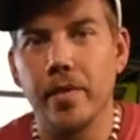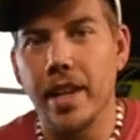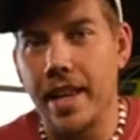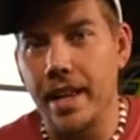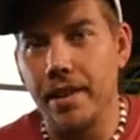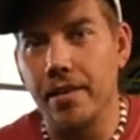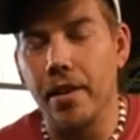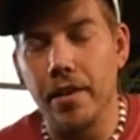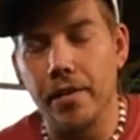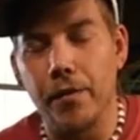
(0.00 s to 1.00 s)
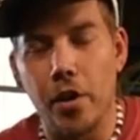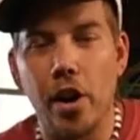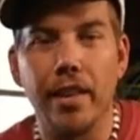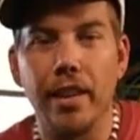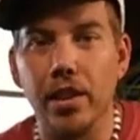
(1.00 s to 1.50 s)
in
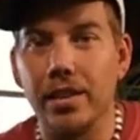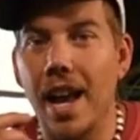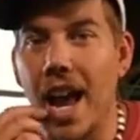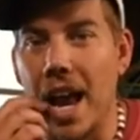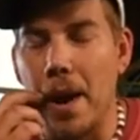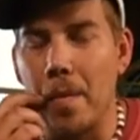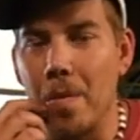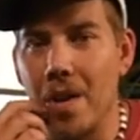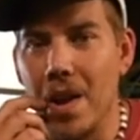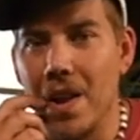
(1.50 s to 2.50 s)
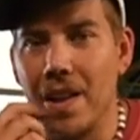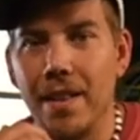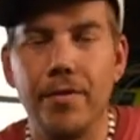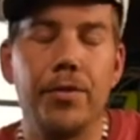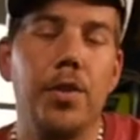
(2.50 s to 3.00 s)
very little time
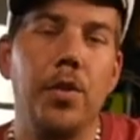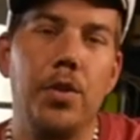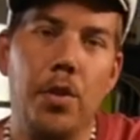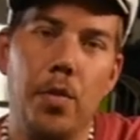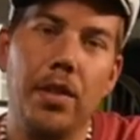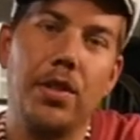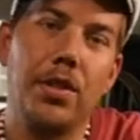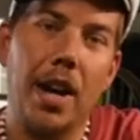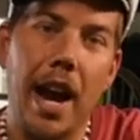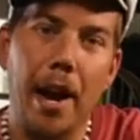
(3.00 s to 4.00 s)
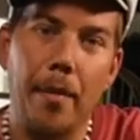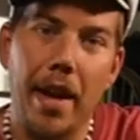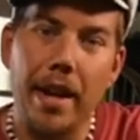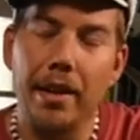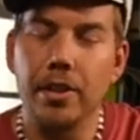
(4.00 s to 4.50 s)
to do its job
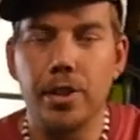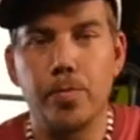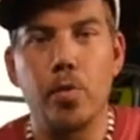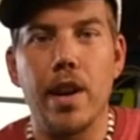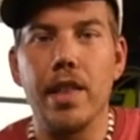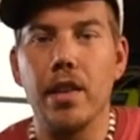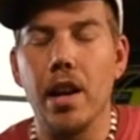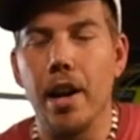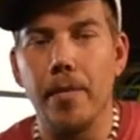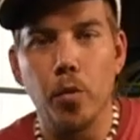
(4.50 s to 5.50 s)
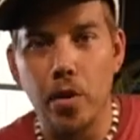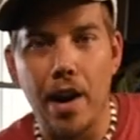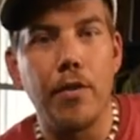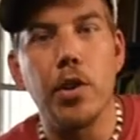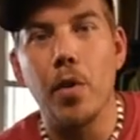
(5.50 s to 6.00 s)
and spray the
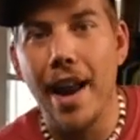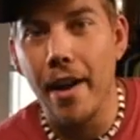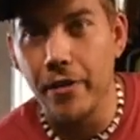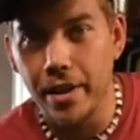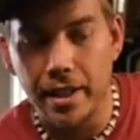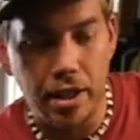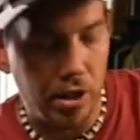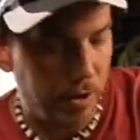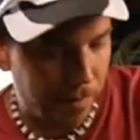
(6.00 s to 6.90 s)
whatever you have in here.